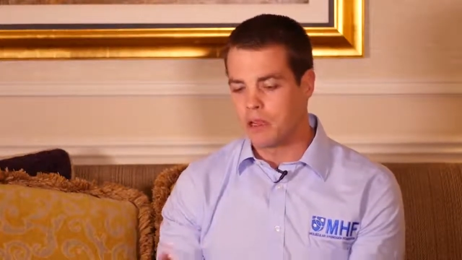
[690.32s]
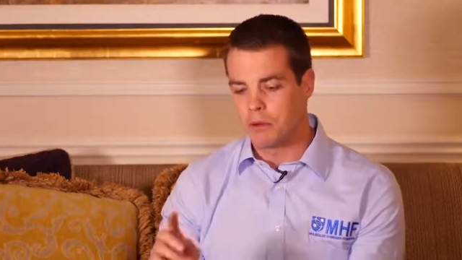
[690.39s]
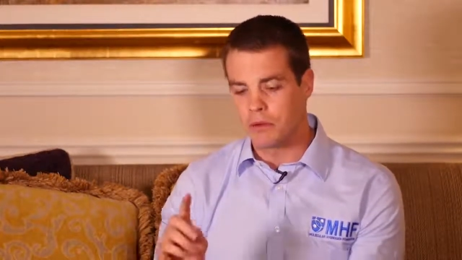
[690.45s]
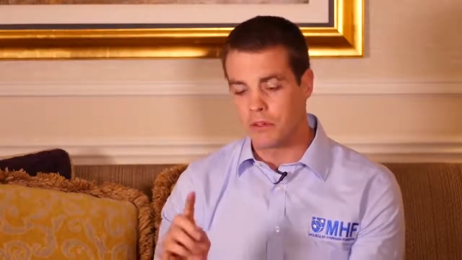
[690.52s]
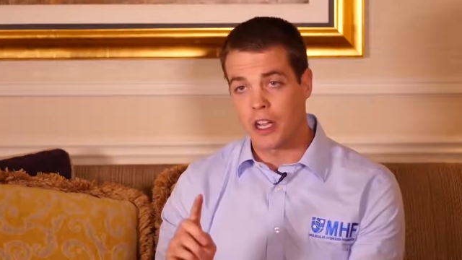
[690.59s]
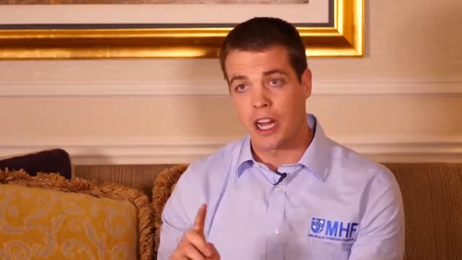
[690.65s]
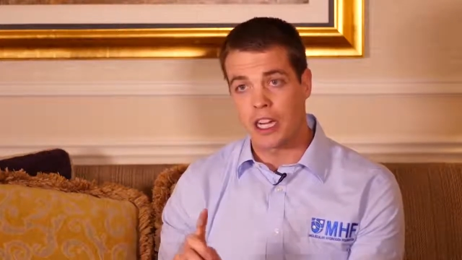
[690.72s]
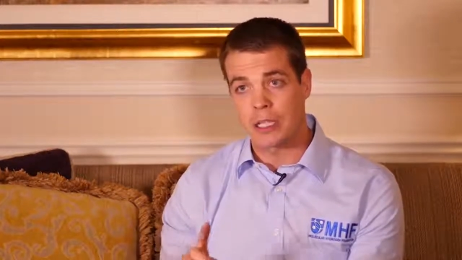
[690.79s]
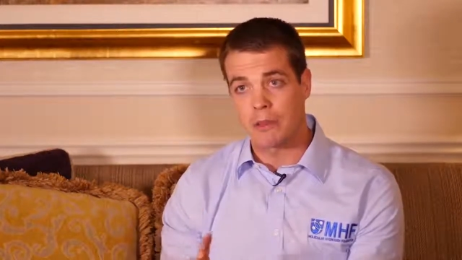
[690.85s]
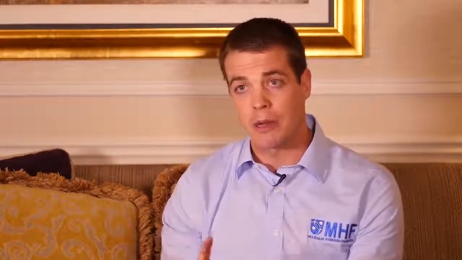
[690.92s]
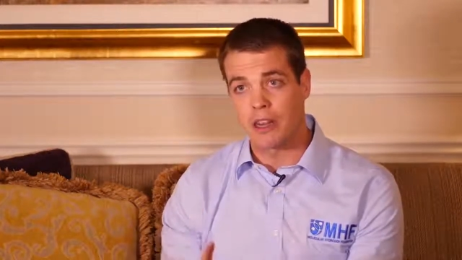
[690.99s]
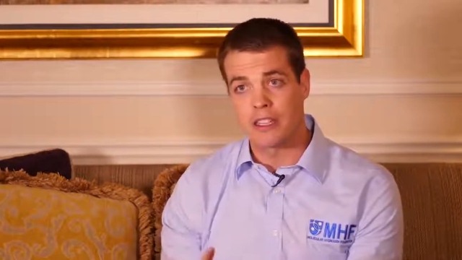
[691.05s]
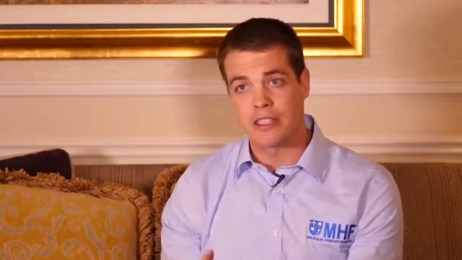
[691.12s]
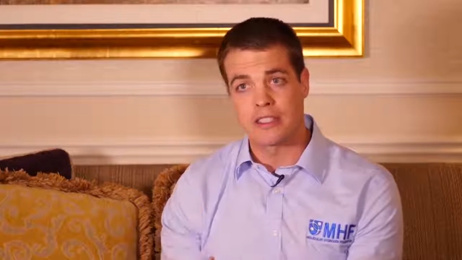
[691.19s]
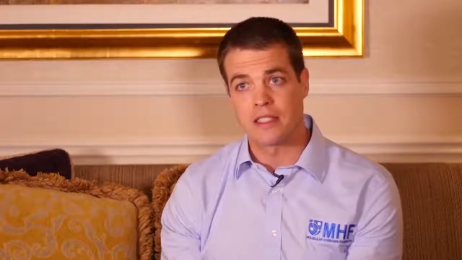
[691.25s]
we've talked
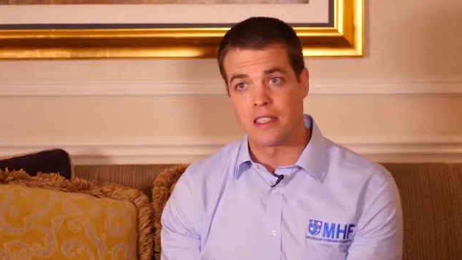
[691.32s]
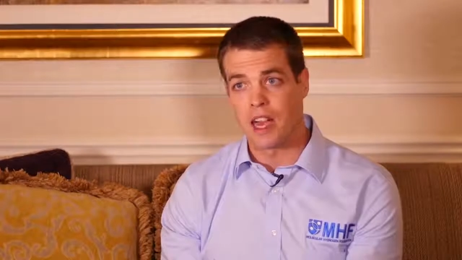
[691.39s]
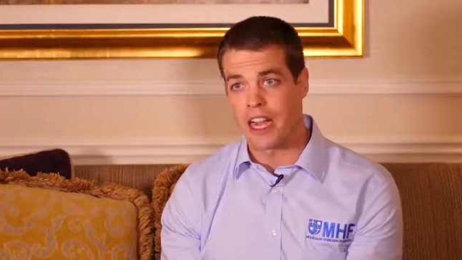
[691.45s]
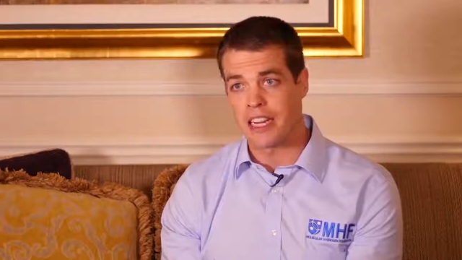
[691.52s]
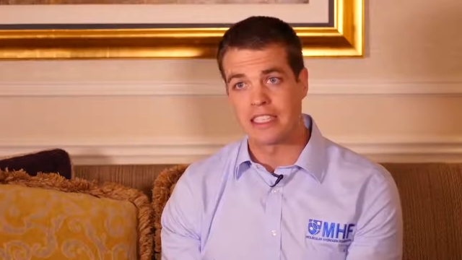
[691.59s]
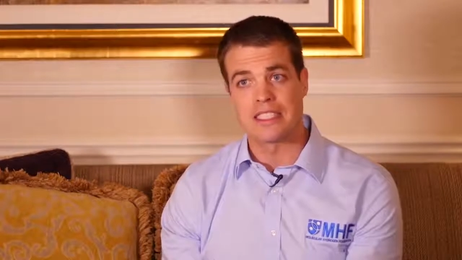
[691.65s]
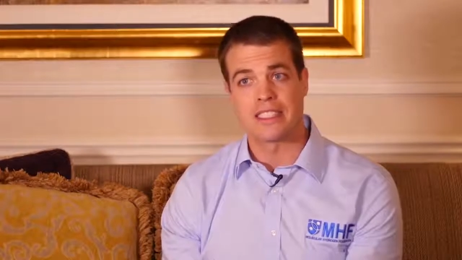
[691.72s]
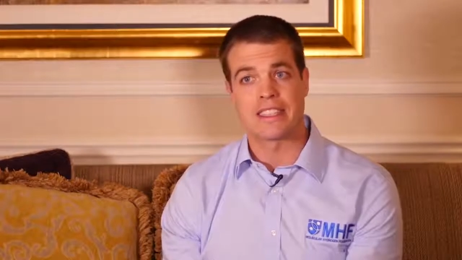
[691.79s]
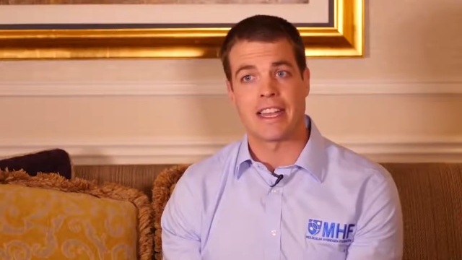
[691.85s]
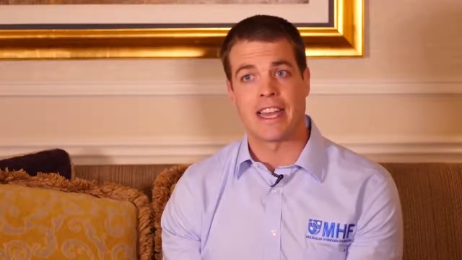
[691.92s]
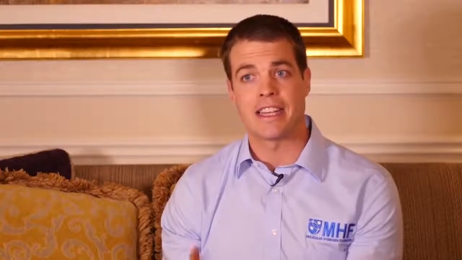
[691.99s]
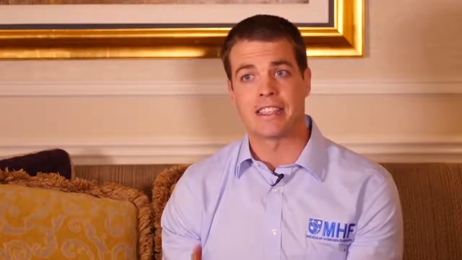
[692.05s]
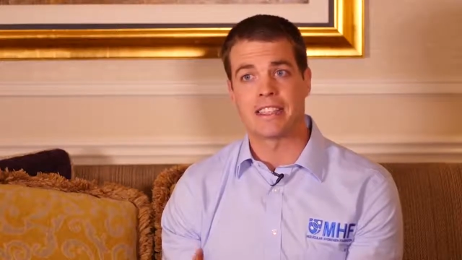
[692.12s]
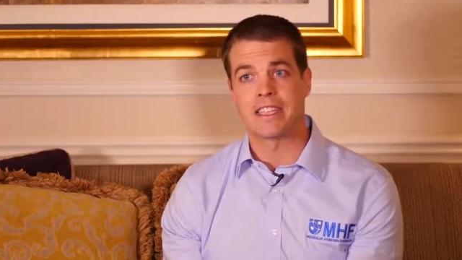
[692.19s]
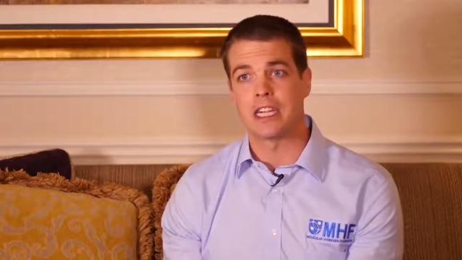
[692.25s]
about its hydrogen
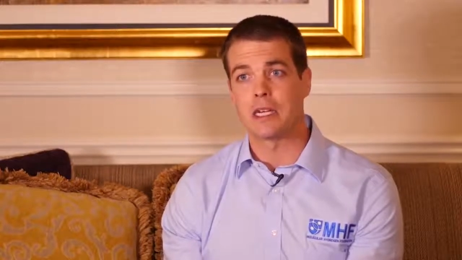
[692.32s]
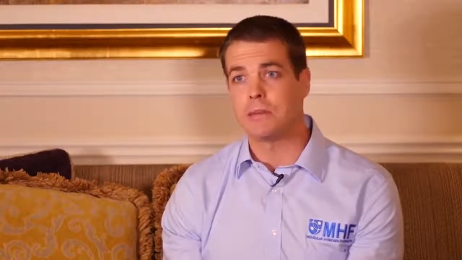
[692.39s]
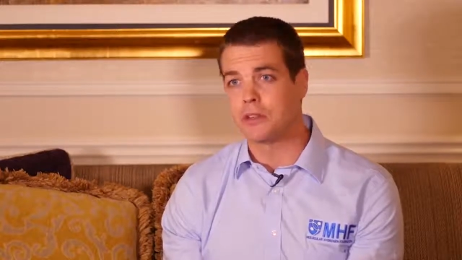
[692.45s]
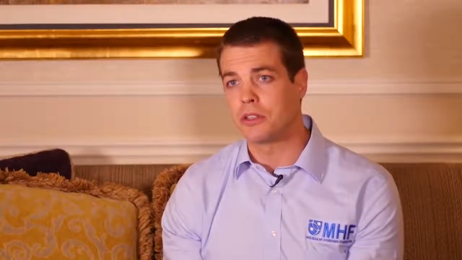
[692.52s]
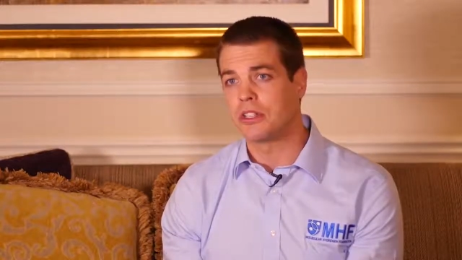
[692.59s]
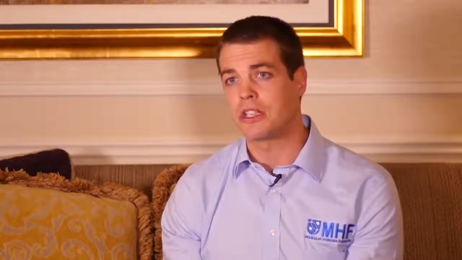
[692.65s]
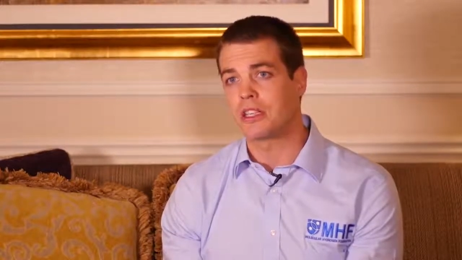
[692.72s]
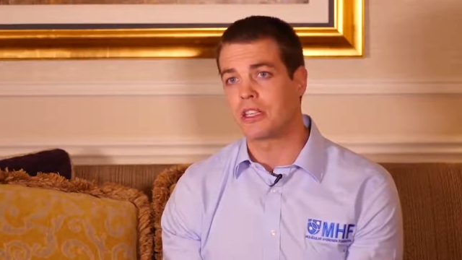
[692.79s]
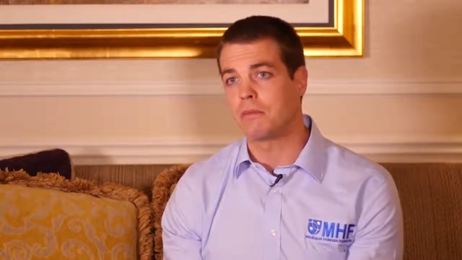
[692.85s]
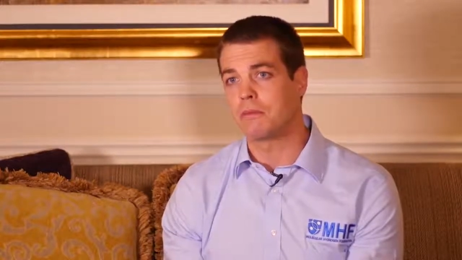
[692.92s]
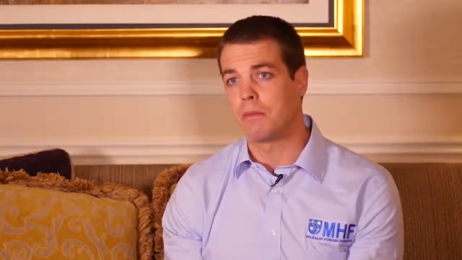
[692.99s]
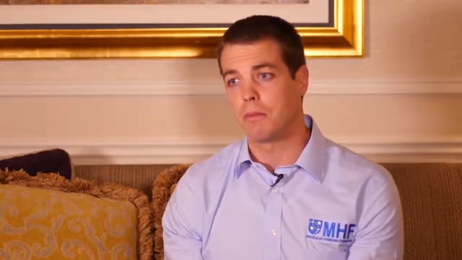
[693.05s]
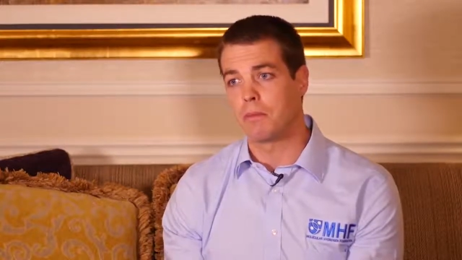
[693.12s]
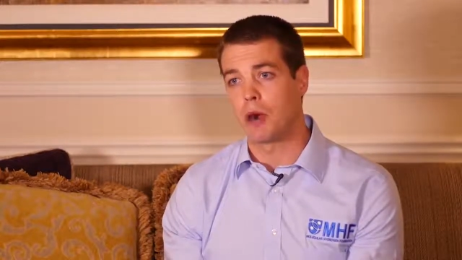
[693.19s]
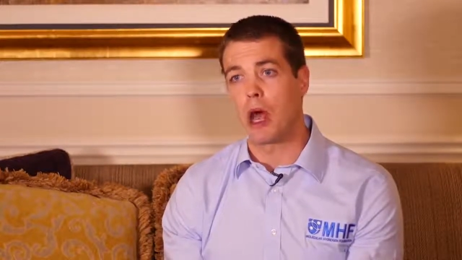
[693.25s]
gas therapeutic
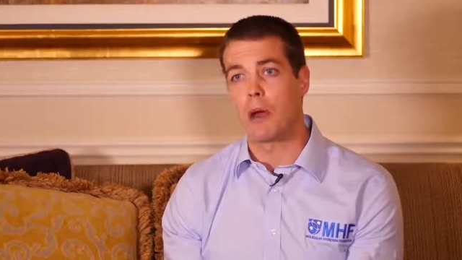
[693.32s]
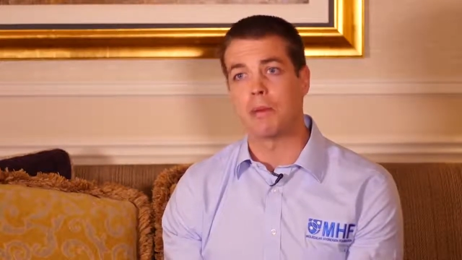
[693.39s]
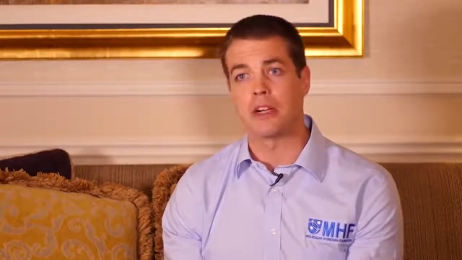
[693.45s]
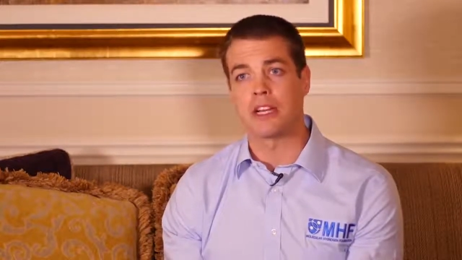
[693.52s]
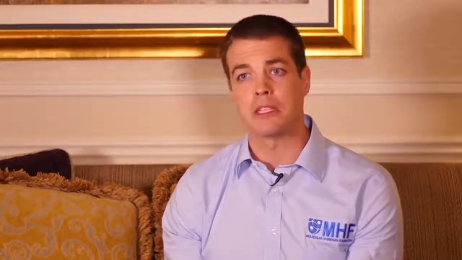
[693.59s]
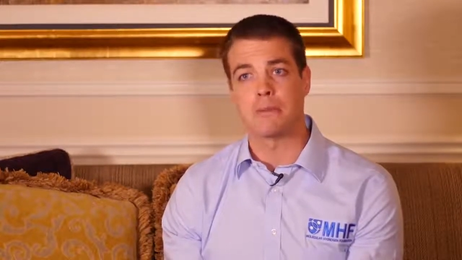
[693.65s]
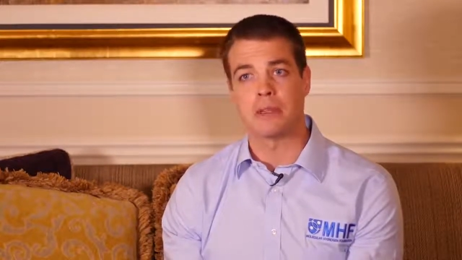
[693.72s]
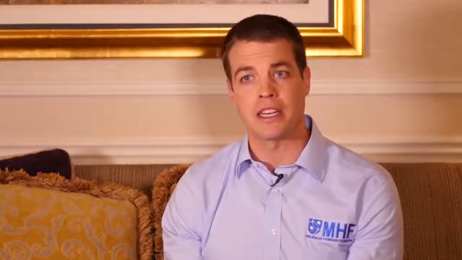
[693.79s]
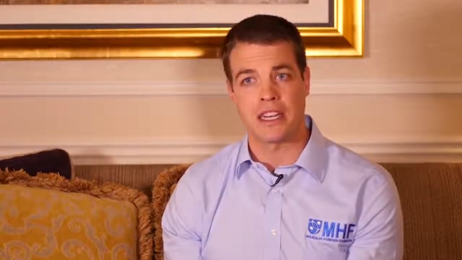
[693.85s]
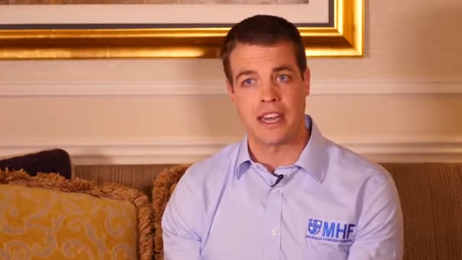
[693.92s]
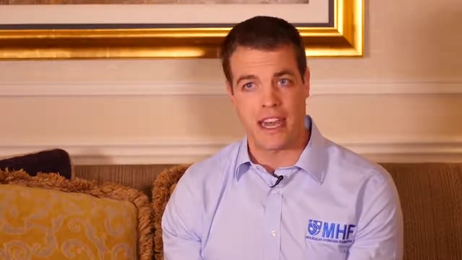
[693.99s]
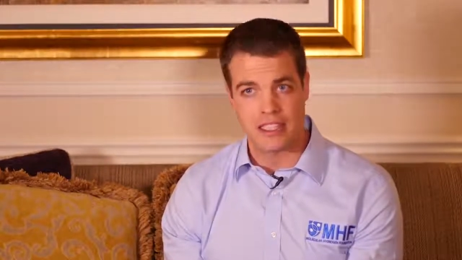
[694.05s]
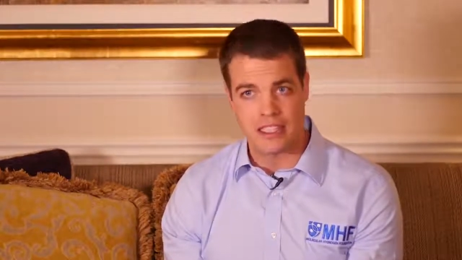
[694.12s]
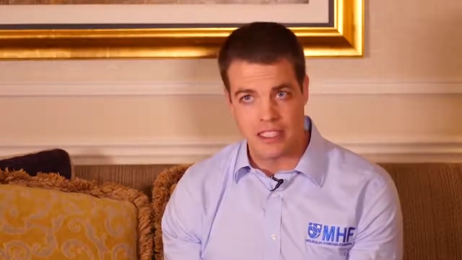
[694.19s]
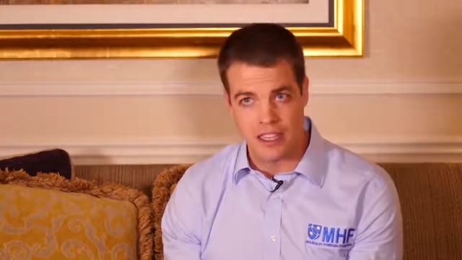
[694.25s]
property as being an
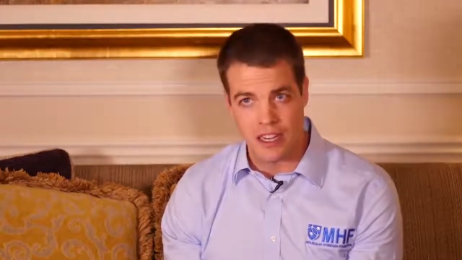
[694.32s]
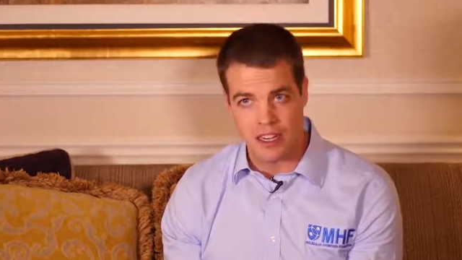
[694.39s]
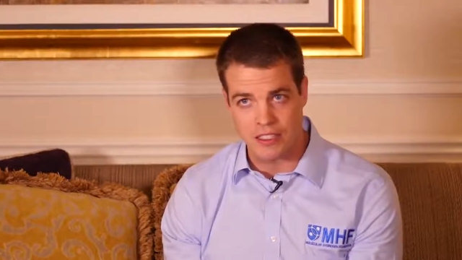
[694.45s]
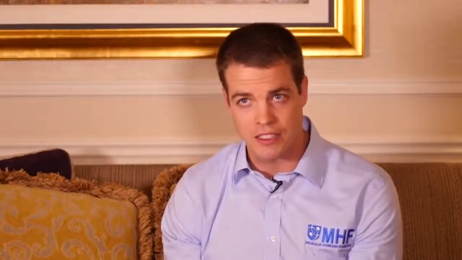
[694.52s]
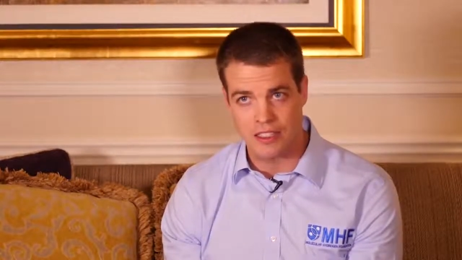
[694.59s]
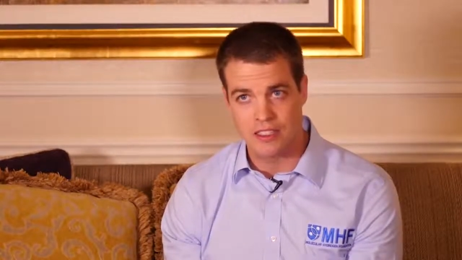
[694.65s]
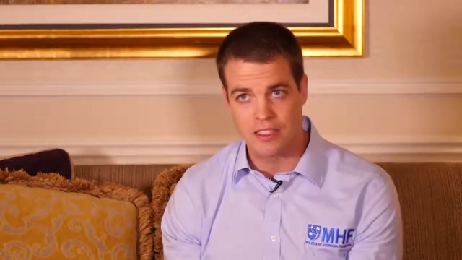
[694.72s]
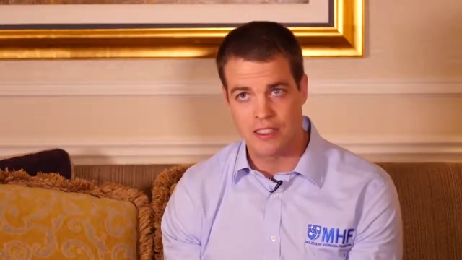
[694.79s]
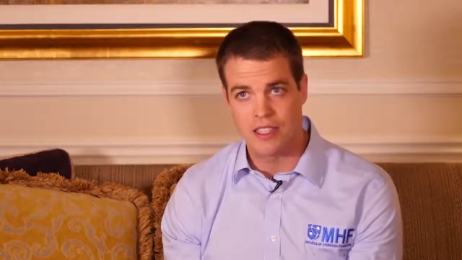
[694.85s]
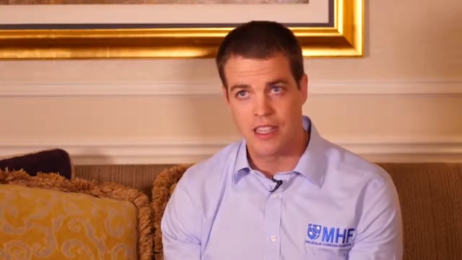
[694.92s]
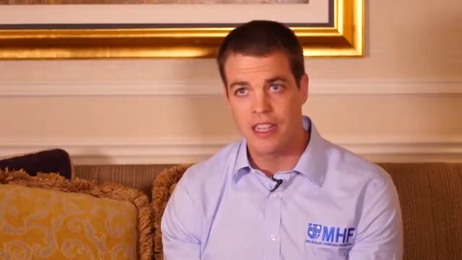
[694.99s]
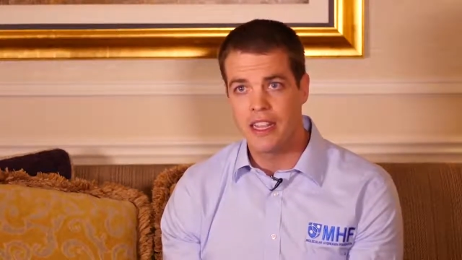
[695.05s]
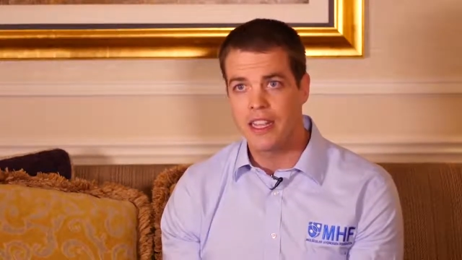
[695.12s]
antioxidant,